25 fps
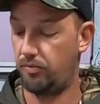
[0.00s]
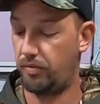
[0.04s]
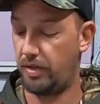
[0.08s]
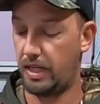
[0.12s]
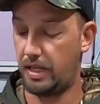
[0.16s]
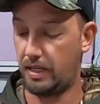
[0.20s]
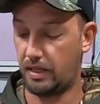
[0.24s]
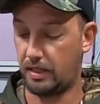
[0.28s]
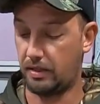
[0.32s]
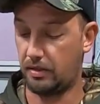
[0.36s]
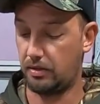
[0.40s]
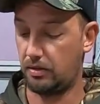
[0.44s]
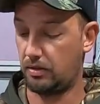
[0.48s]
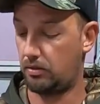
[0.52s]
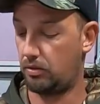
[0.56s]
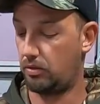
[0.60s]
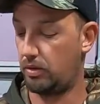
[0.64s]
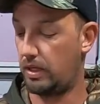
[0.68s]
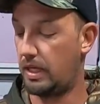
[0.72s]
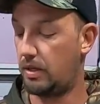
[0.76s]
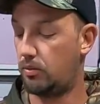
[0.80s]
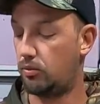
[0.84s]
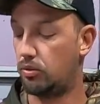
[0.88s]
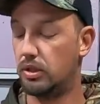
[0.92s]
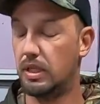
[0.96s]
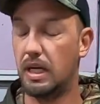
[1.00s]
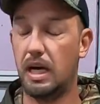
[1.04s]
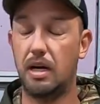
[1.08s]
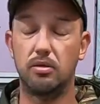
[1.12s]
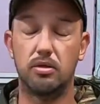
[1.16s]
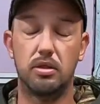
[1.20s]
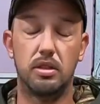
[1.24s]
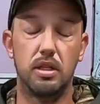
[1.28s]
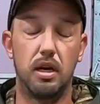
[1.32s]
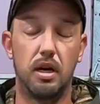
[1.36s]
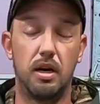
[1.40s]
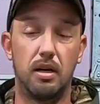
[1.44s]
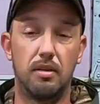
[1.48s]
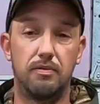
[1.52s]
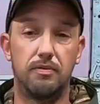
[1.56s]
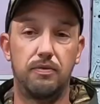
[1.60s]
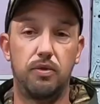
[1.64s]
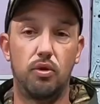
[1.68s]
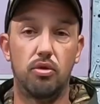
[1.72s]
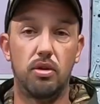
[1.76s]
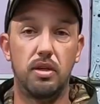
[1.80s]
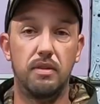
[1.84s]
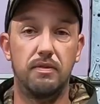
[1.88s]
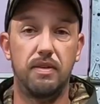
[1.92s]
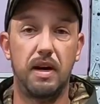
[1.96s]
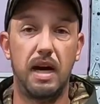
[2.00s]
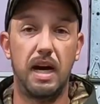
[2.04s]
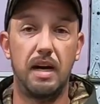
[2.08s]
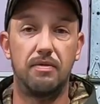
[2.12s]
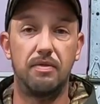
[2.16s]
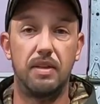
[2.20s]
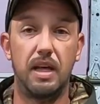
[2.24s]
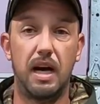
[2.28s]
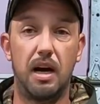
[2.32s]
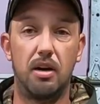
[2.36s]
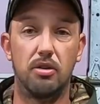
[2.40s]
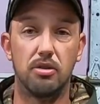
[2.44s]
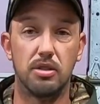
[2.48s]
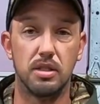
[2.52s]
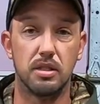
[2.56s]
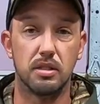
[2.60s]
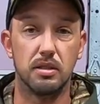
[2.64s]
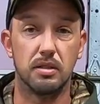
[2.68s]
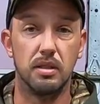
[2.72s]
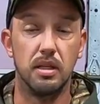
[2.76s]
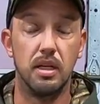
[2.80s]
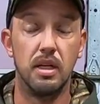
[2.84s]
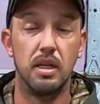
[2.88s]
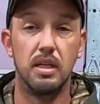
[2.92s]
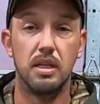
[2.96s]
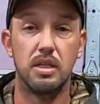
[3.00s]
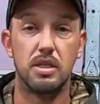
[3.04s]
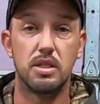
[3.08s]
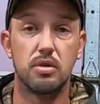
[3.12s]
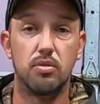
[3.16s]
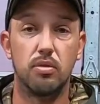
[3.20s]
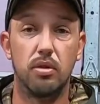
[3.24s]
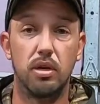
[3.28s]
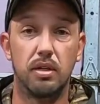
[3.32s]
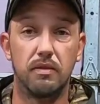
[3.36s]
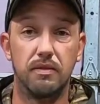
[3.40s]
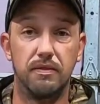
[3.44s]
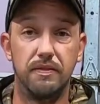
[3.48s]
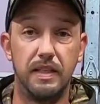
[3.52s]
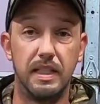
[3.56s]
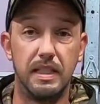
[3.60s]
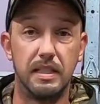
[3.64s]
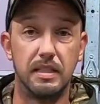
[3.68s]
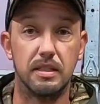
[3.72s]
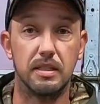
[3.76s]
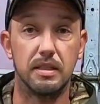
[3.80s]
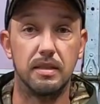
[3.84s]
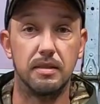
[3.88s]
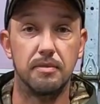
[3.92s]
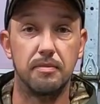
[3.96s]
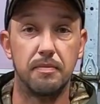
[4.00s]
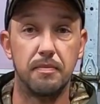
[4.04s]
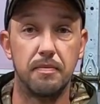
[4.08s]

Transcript: it equaled out to 45,000 square feet.